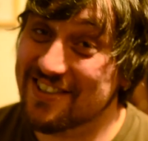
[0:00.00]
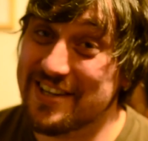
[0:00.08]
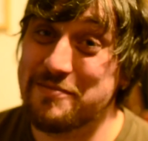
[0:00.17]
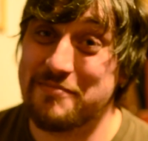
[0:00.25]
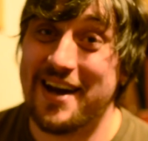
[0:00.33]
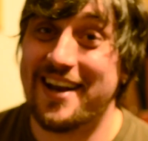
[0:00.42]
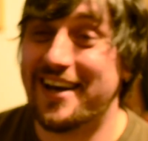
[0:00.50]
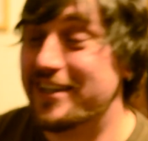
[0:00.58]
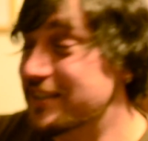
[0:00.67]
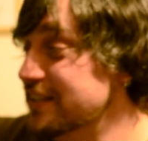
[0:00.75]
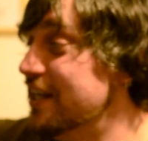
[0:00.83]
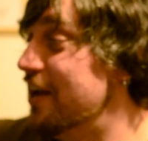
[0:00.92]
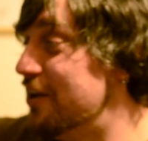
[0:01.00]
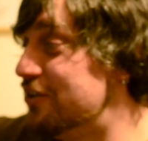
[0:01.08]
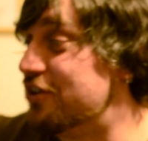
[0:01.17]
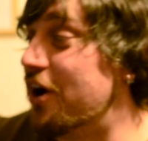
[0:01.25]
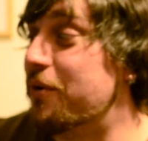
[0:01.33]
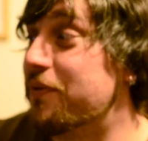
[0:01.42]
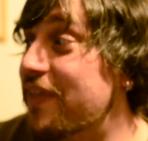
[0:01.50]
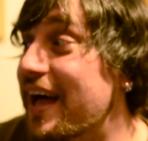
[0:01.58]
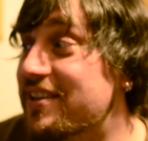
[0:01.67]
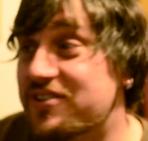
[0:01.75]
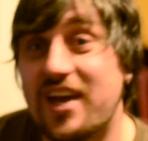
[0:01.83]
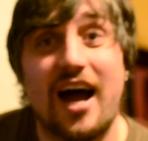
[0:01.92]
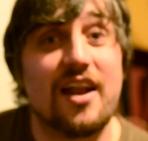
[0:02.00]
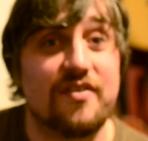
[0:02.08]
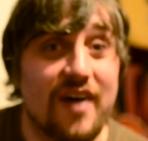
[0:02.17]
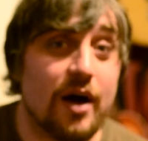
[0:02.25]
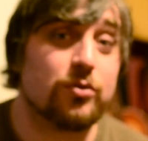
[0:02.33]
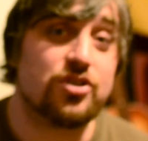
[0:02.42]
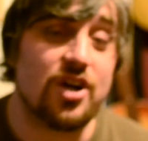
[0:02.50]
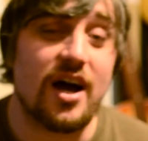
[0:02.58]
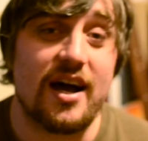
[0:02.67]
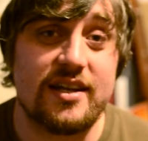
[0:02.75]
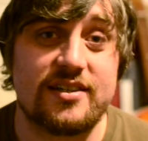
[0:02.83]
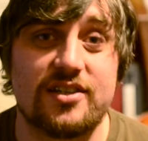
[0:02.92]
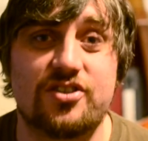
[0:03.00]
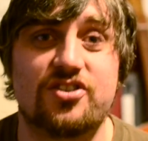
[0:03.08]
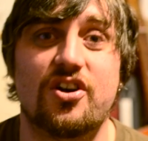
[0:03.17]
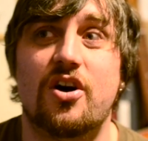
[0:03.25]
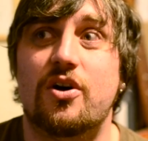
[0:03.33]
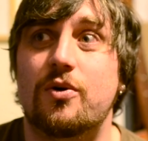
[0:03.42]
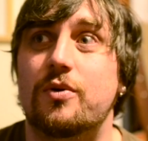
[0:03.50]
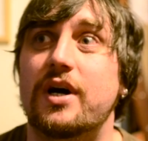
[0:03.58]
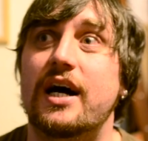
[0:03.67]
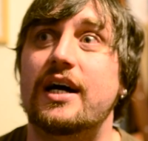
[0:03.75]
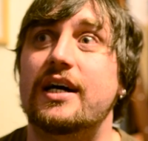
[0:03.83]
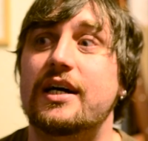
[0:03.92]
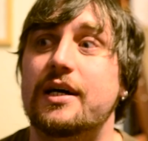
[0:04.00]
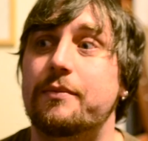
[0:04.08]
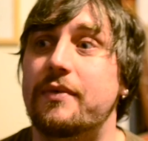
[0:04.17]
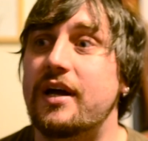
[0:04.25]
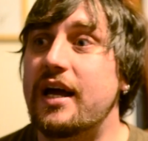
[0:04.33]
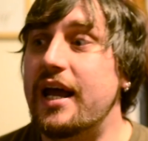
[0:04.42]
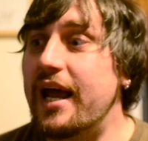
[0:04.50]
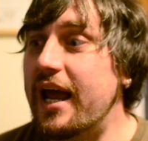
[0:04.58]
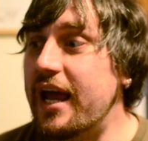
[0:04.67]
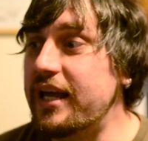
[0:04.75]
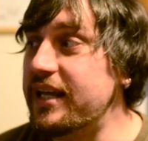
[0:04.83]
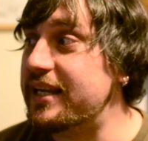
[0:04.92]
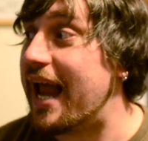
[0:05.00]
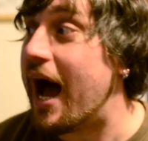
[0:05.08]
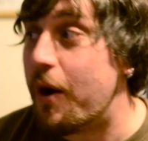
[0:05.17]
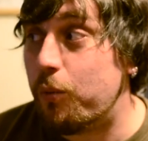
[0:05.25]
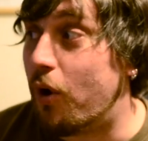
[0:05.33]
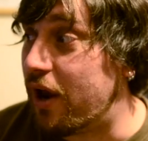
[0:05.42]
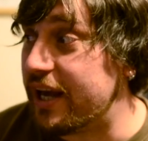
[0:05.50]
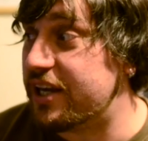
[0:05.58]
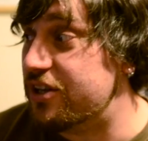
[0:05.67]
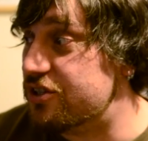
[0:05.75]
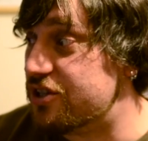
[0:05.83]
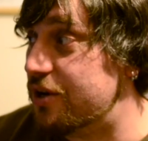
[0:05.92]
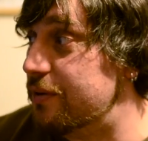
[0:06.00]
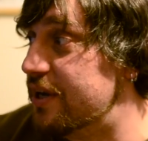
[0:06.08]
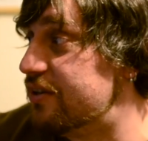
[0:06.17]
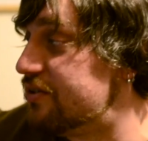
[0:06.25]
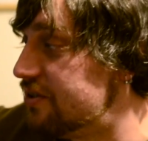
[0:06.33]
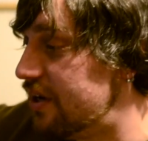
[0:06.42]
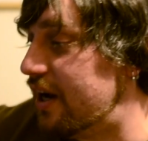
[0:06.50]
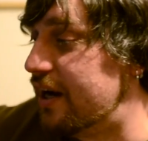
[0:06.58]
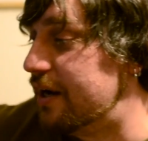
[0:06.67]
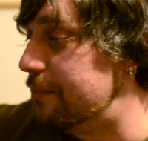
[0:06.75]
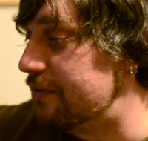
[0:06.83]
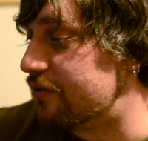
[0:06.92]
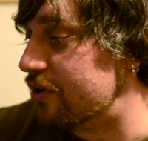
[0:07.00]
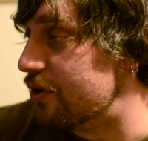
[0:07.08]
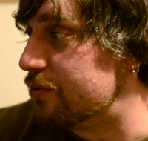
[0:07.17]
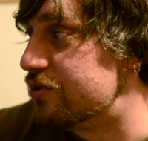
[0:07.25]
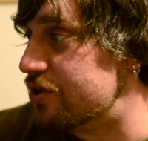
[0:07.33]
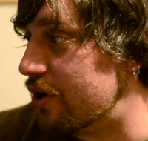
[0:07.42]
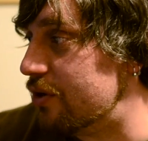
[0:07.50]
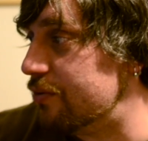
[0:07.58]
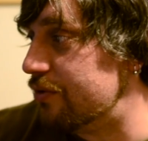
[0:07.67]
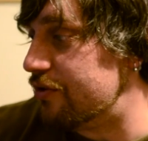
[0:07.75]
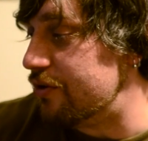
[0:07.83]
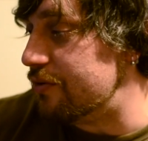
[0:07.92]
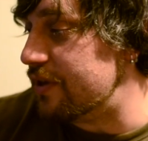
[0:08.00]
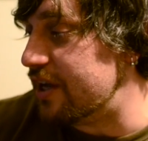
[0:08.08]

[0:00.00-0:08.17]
Seen better. So that's kind of outshined. So now what I can do is, I've got no tone through